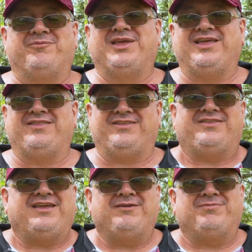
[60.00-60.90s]
me get the
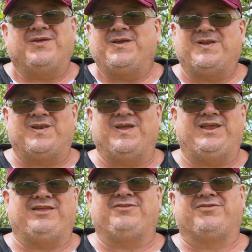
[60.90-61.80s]
damn thing
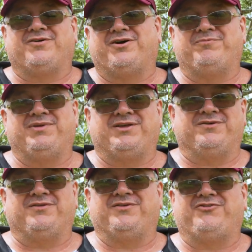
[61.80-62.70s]
clean inside
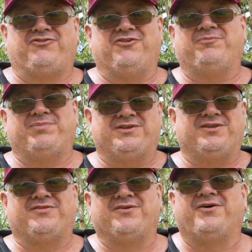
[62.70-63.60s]
because the stupid
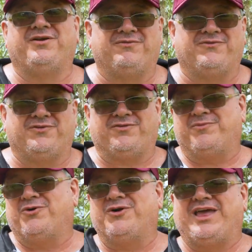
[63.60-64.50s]
design of a
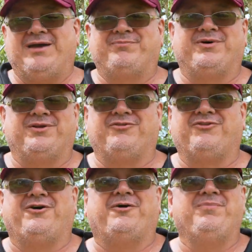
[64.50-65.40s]
small cap on the
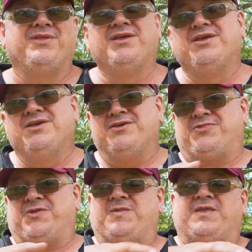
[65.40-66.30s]
top. You
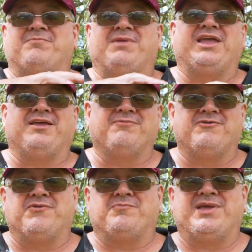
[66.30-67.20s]
think they'll make them
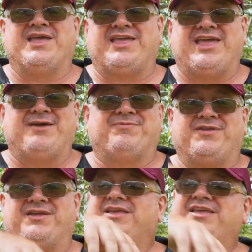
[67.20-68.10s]
with a bigger cap
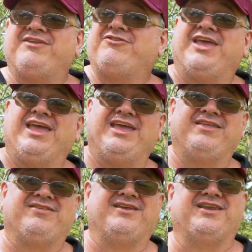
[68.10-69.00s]
so you can get your
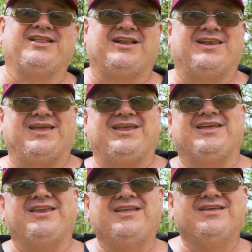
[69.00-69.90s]
hands in and clean
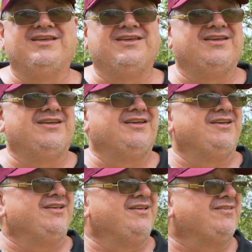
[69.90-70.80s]
it.
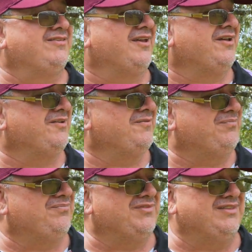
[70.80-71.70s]
So
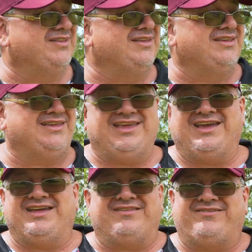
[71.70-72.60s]

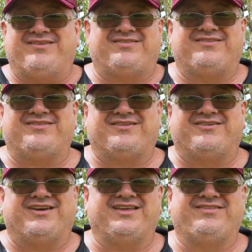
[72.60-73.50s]
yeah, it's just
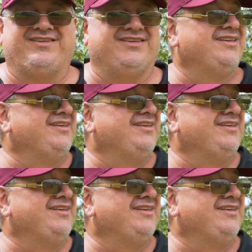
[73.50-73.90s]
crazy.